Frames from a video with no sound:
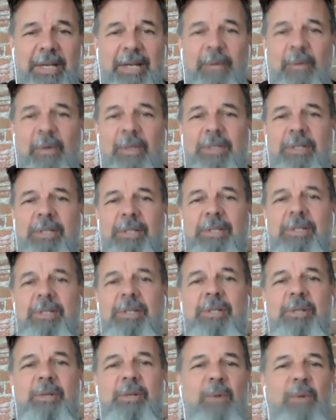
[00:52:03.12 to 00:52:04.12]
it wasn't
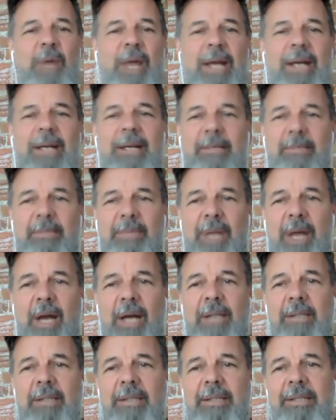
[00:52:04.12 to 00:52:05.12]
just a random
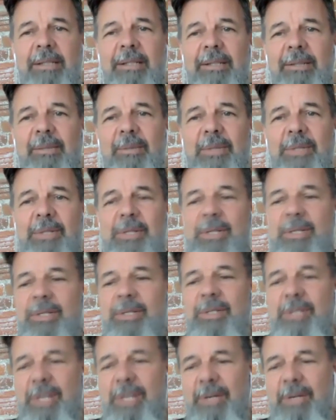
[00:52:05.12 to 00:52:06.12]
doctor it was a
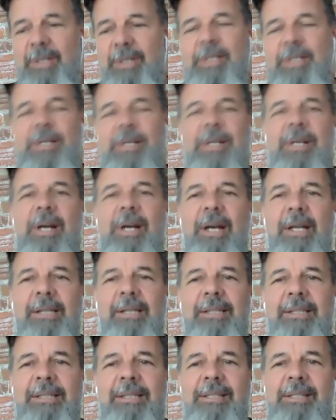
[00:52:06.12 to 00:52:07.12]
series of
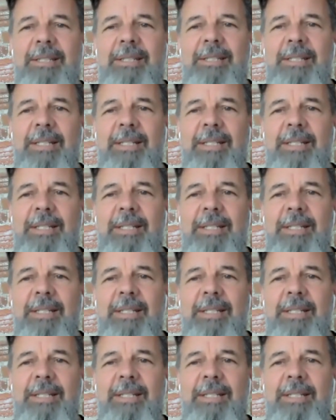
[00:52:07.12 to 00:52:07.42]
doctors